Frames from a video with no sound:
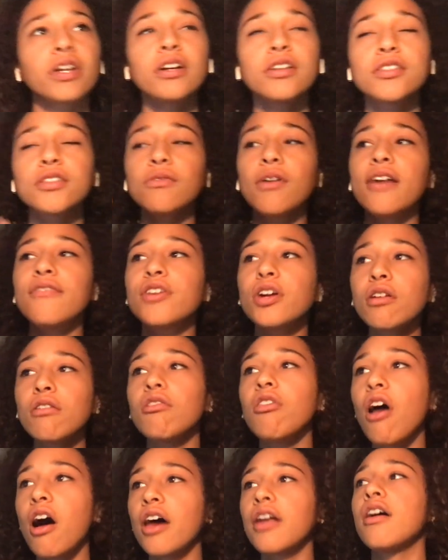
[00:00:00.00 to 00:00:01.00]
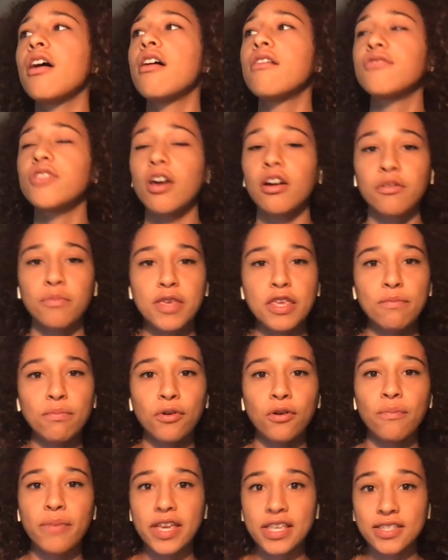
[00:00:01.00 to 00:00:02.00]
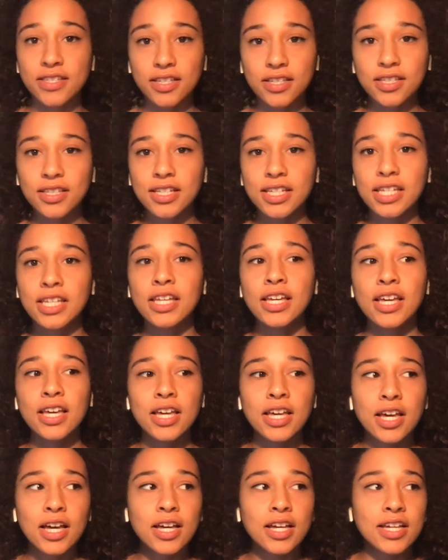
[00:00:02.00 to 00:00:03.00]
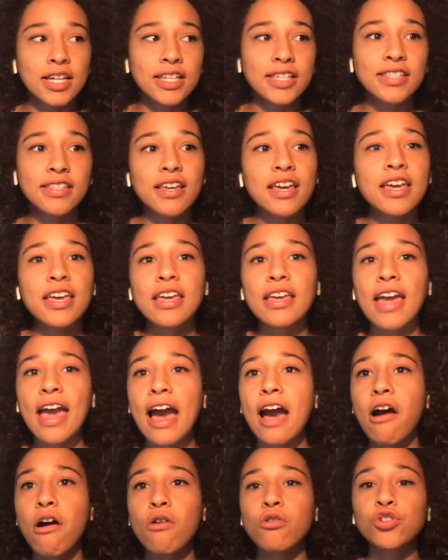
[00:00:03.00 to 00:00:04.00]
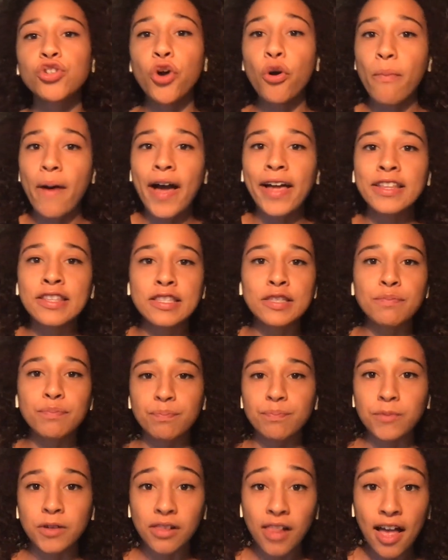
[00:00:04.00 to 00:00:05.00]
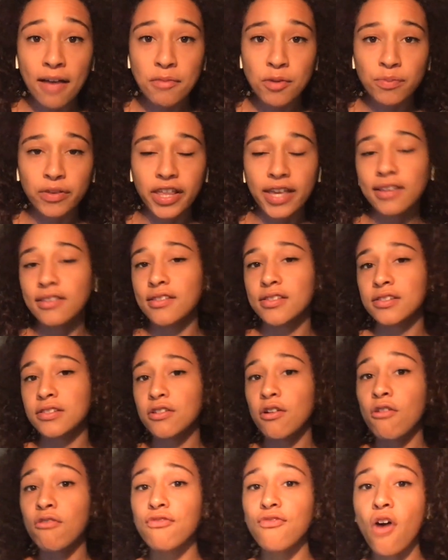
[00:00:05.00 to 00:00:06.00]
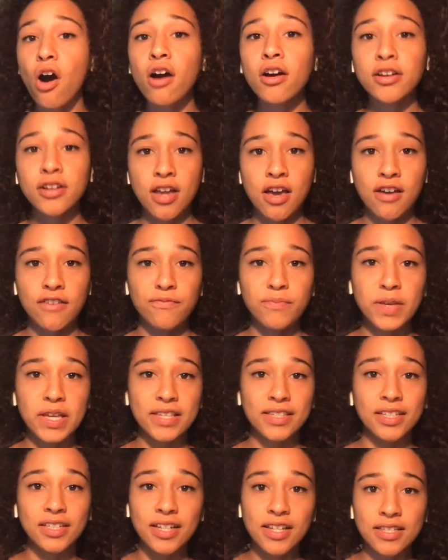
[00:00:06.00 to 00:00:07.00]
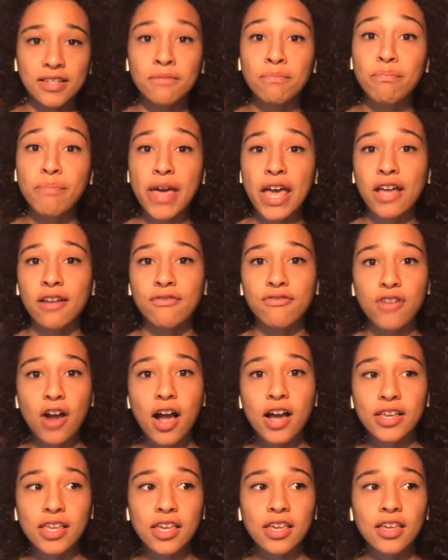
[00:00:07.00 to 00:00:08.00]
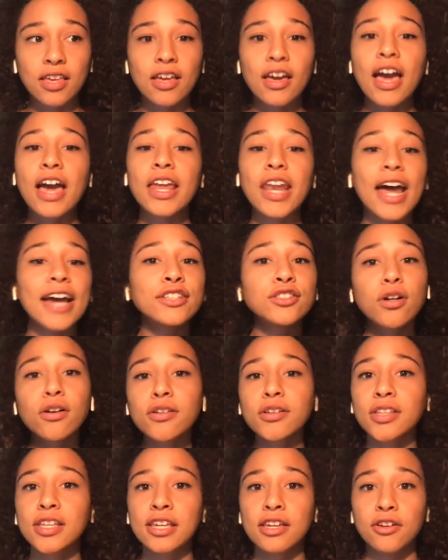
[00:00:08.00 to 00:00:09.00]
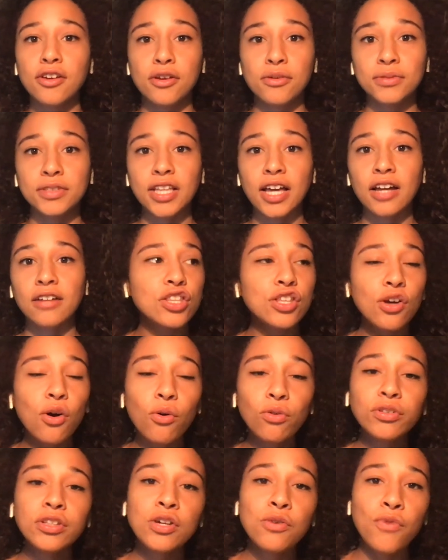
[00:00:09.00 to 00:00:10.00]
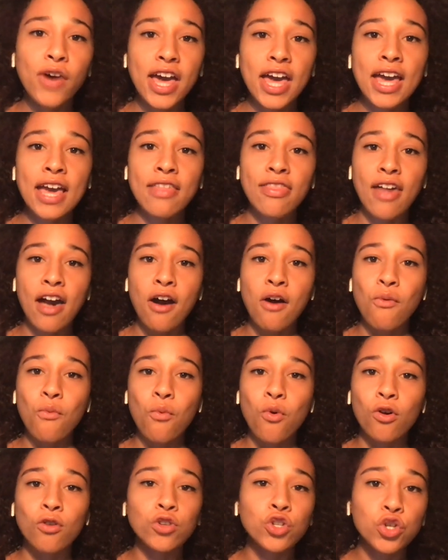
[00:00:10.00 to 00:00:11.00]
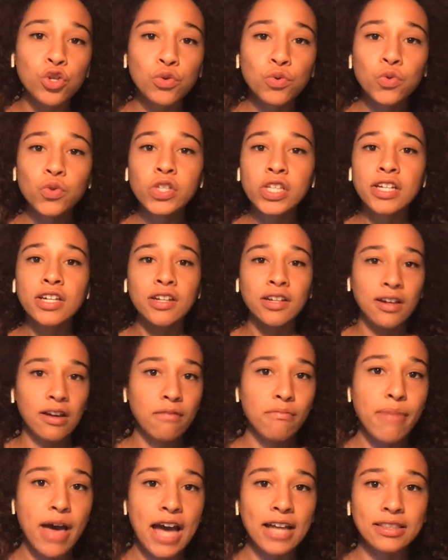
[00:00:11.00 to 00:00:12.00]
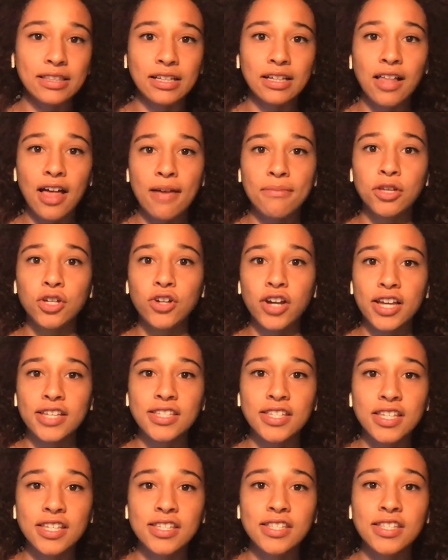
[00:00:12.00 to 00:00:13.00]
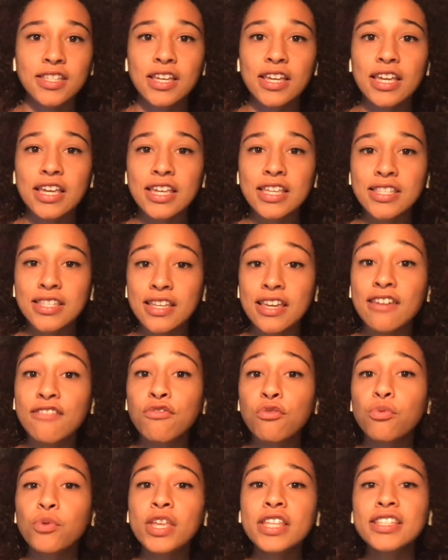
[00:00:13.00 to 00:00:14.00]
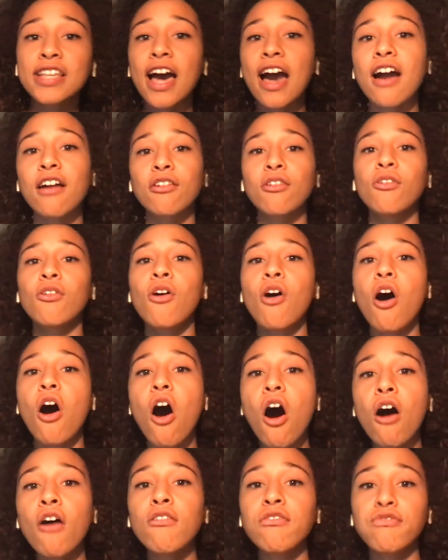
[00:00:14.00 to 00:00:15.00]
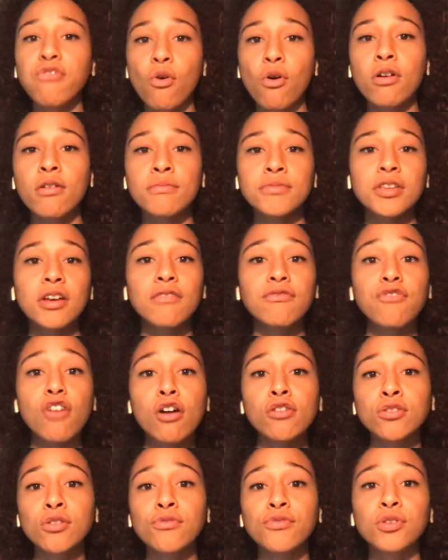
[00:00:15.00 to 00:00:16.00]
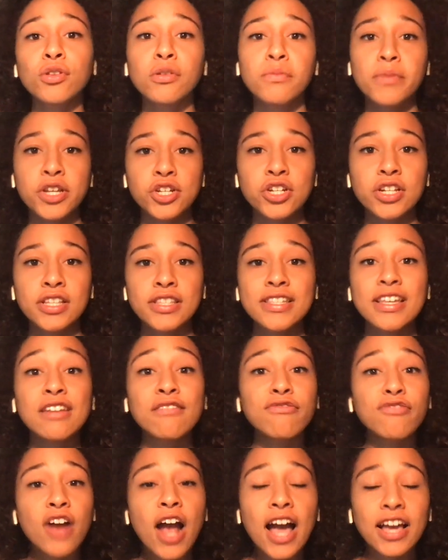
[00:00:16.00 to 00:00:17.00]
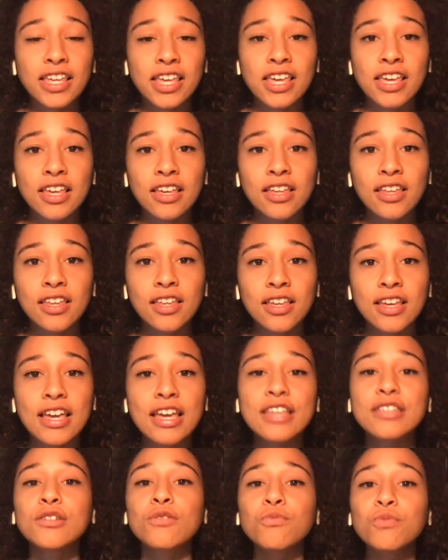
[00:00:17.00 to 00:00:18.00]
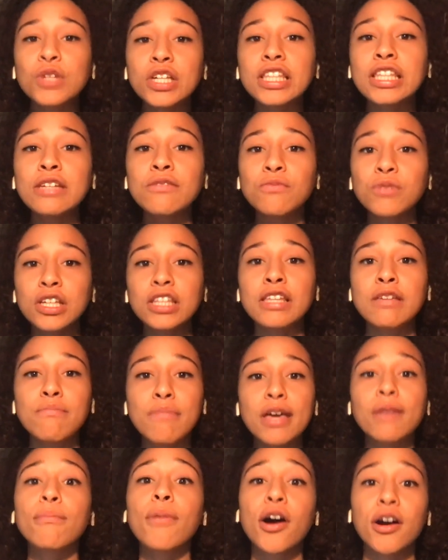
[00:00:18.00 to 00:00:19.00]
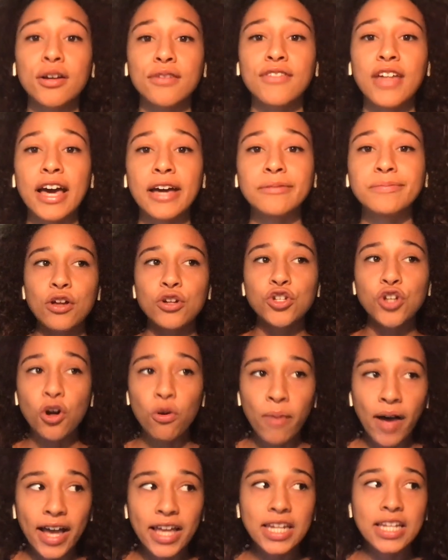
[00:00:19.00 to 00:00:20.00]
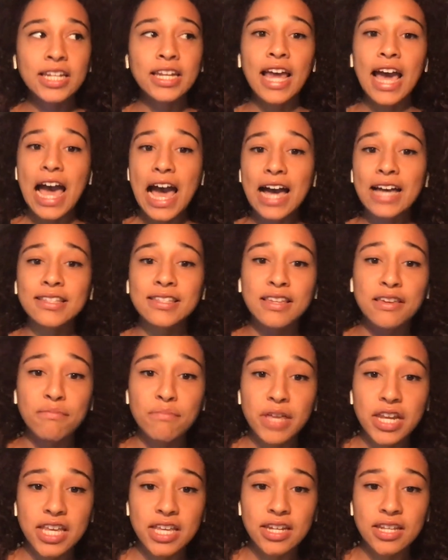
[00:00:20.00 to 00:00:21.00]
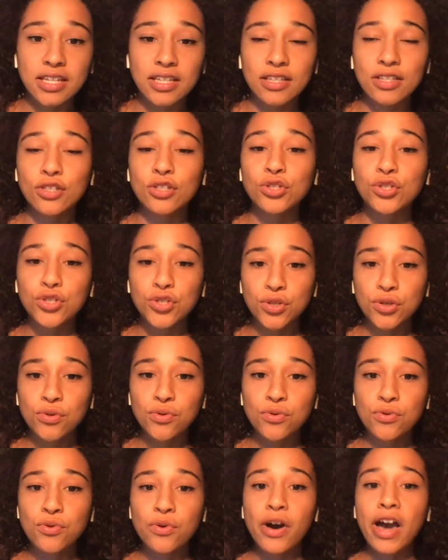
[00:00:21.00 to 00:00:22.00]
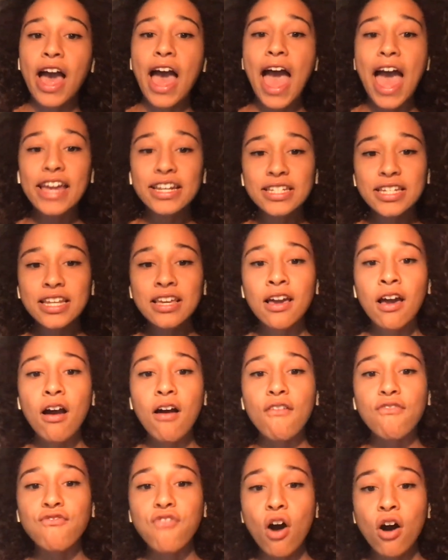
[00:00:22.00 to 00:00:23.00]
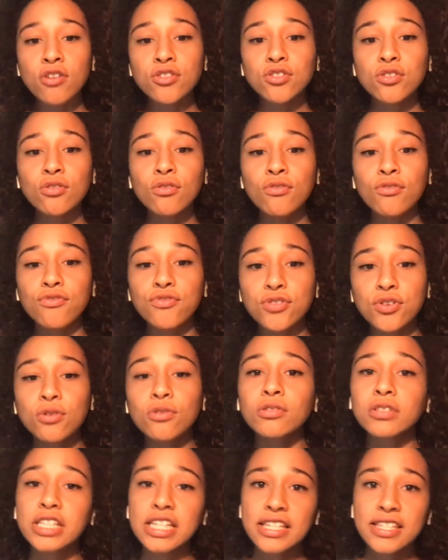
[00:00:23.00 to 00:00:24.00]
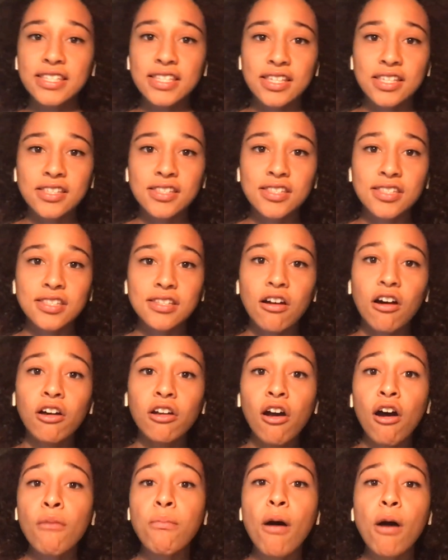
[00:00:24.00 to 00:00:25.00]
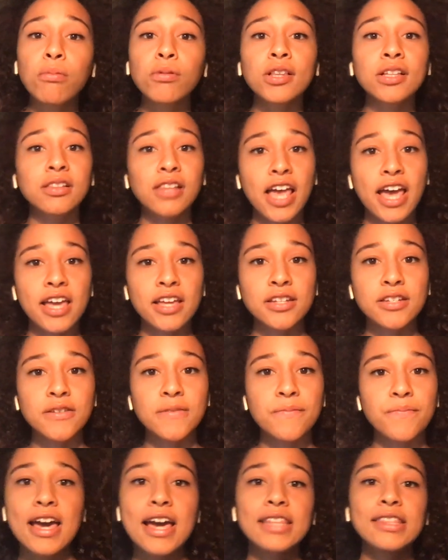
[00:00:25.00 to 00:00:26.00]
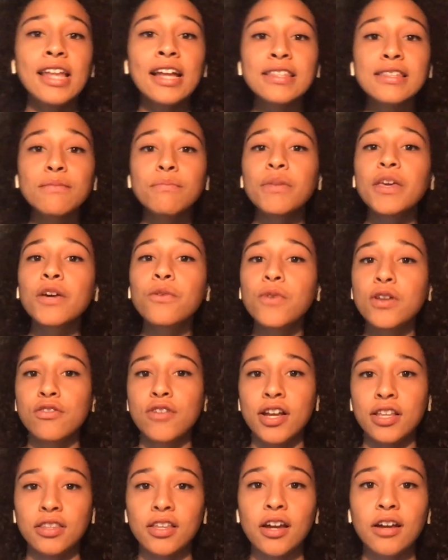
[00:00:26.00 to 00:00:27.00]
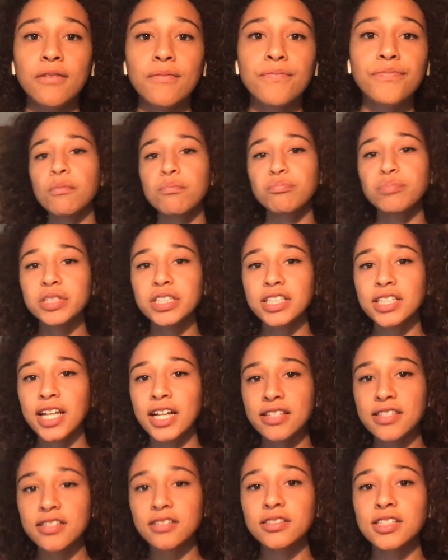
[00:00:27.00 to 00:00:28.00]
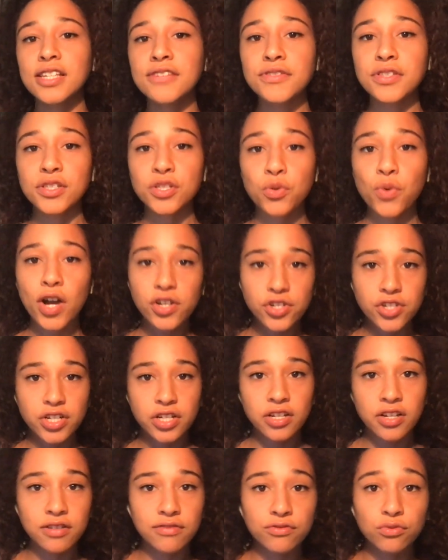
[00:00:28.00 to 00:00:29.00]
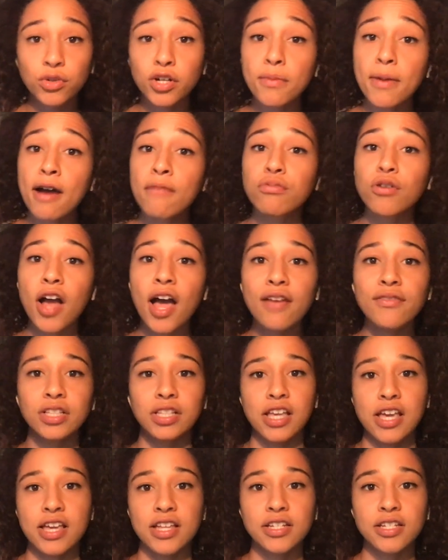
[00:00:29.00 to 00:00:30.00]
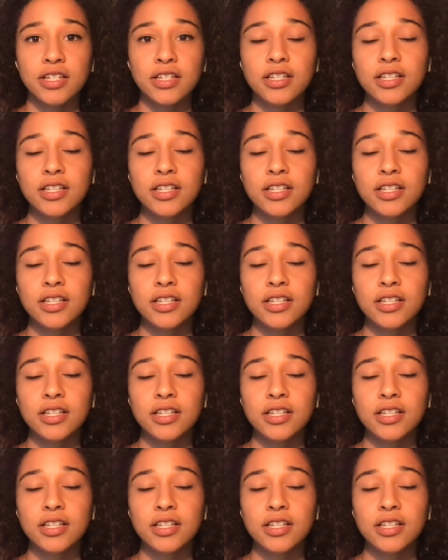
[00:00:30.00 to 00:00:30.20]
So I've heard a lot of young people basically saying how Joe Biden's climate plan doesn't go far enough because it doesn't ban fracking. And I totally agree with that. The only way that we're truly going to combat the climate crisis is if we tackle all forms of fossil fuel emissions. And fracking is a really, really big part of that. Joe Biden has committed to ending fossil fuel leases on all public land. That's a big win right there. But then that still leaves this question of, what about private land?